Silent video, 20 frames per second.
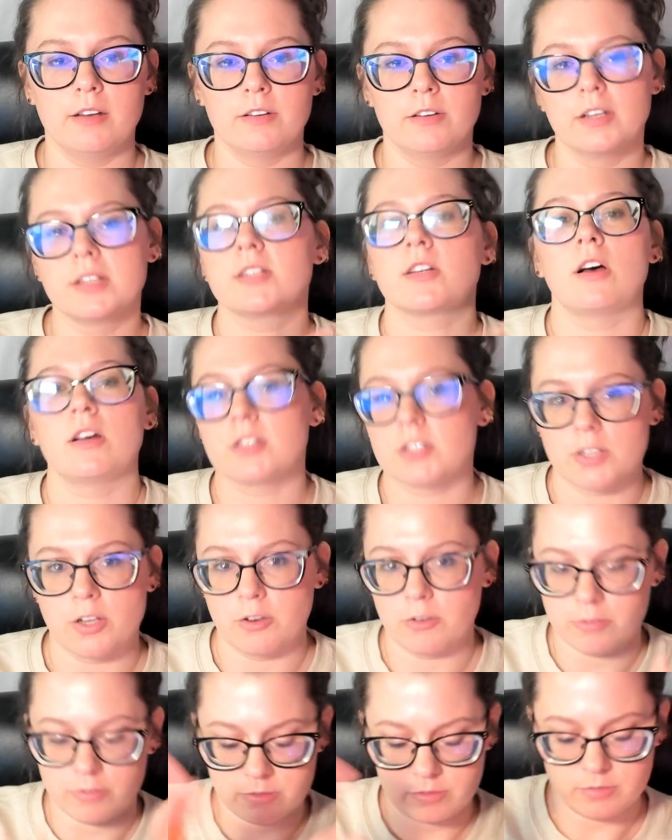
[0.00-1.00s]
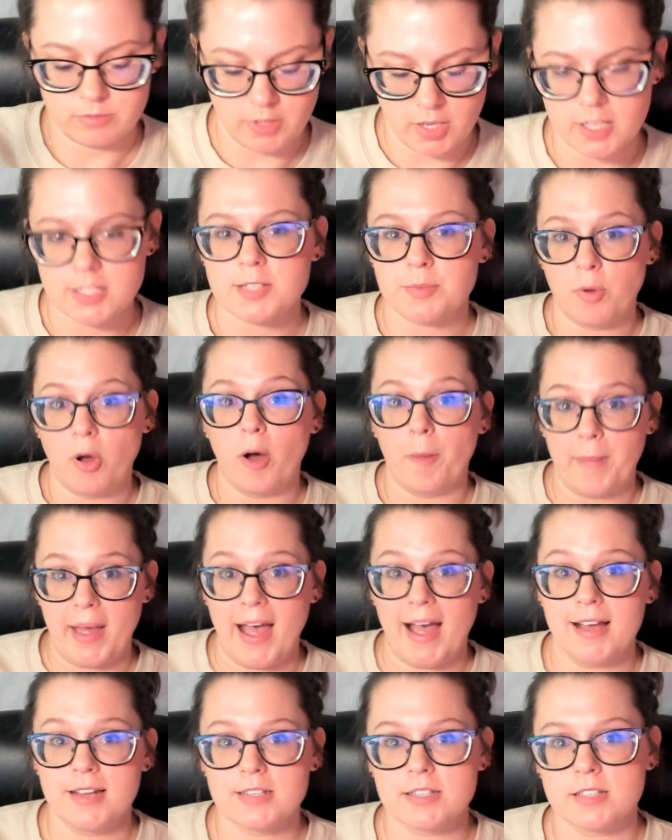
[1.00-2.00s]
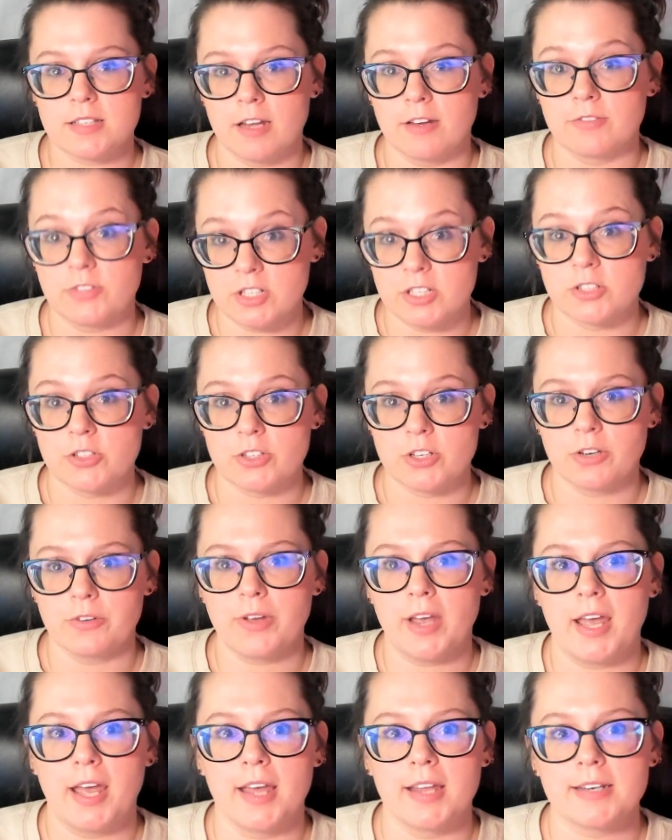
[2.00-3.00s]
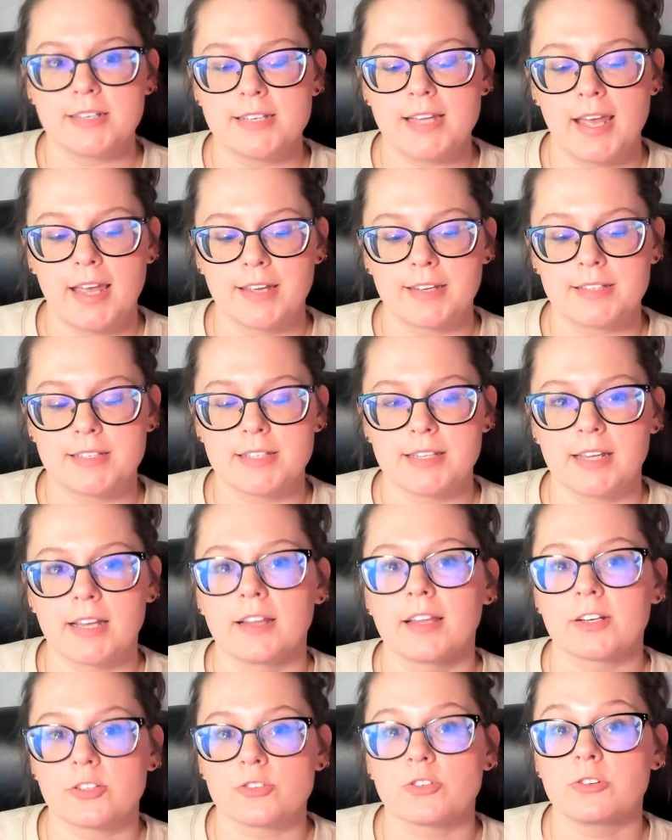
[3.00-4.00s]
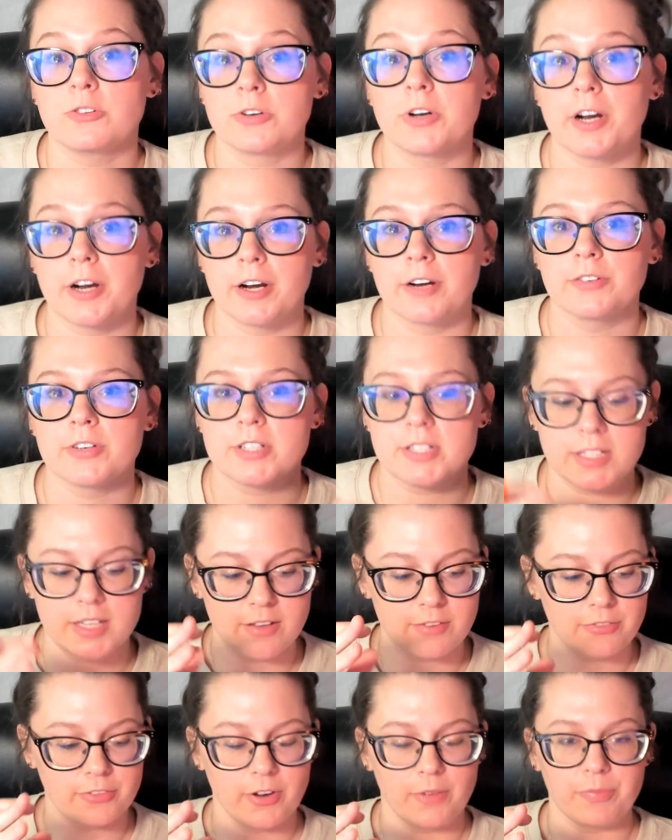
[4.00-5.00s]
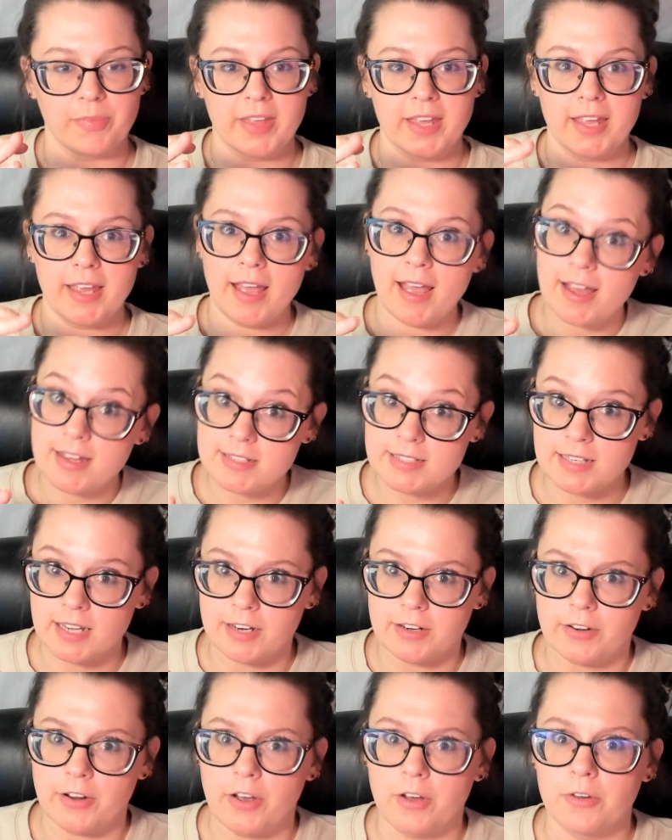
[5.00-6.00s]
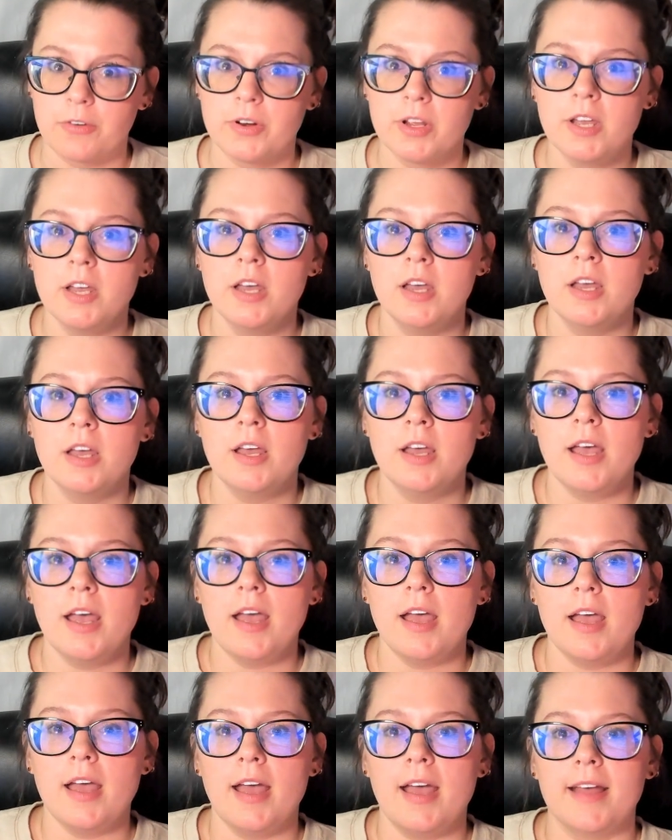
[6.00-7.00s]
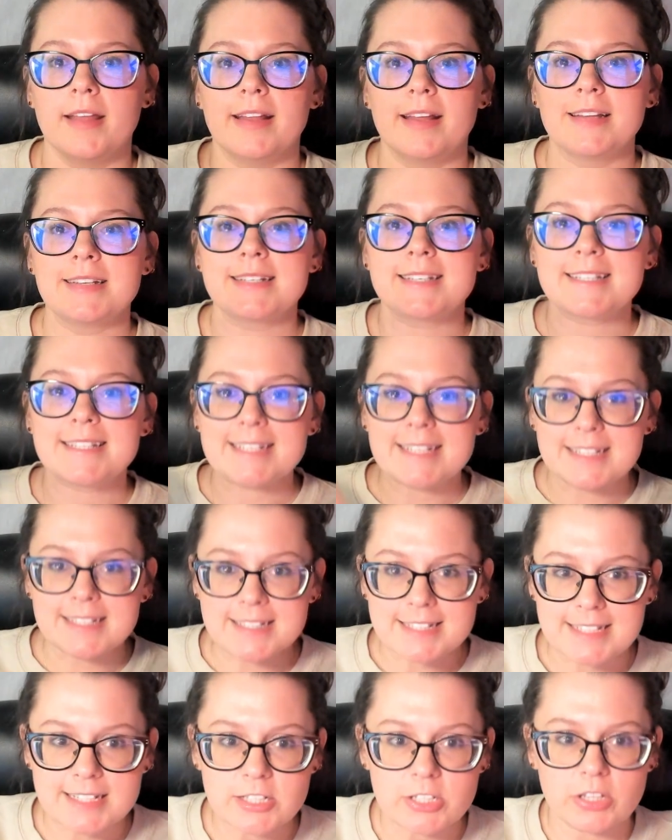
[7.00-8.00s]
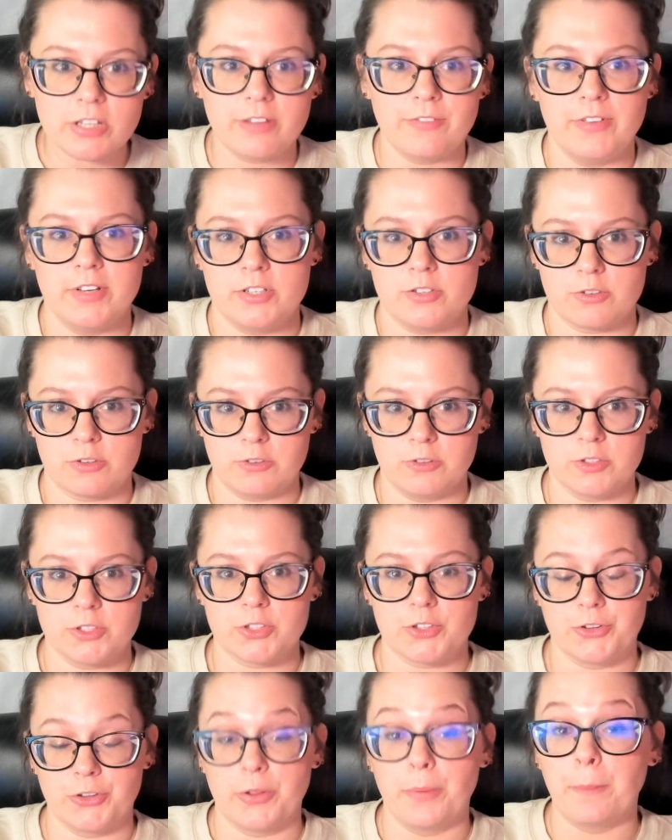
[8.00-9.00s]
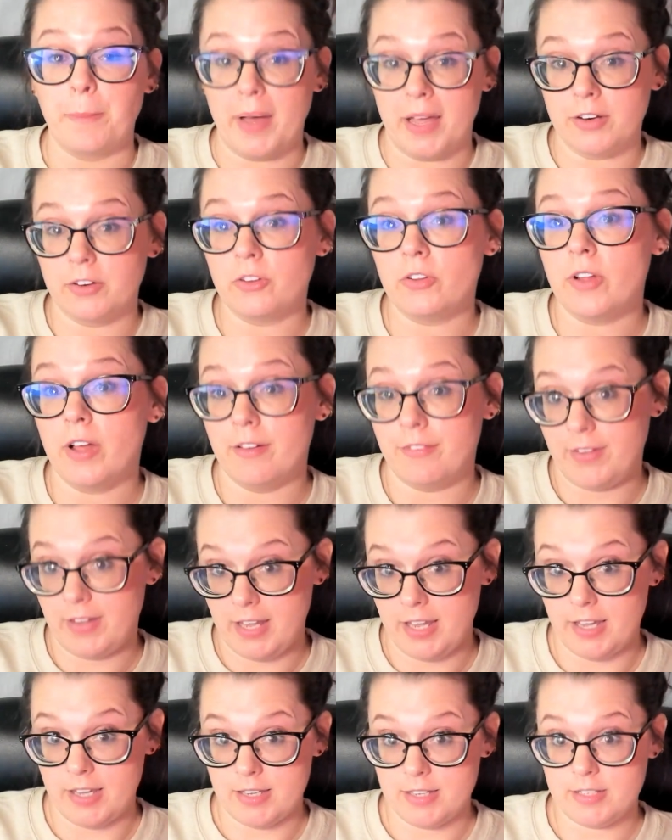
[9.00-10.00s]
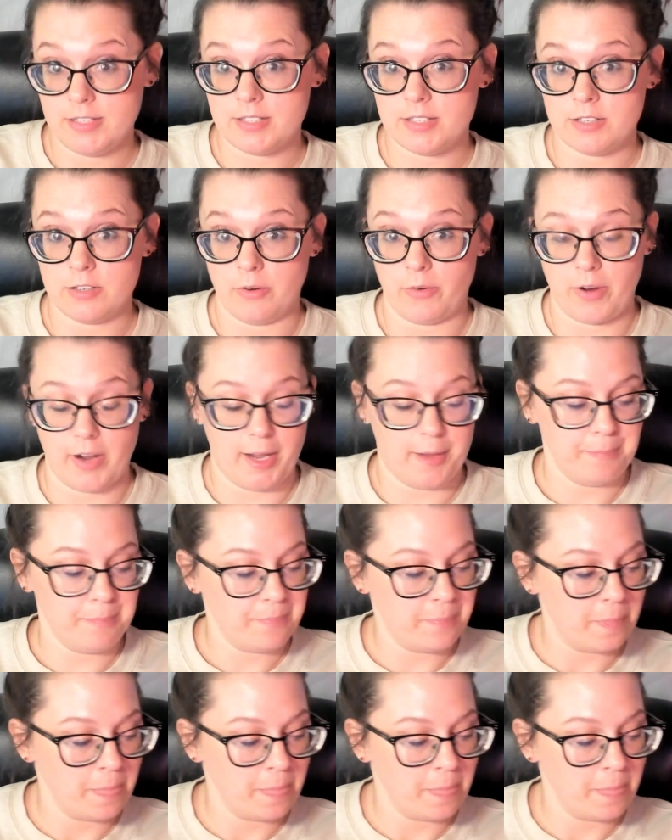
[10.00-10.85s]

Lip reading: it's also a small mass of tissue and takes the electrical current received from the SA node and it sends it to the ventricles through the bundle of His, okay?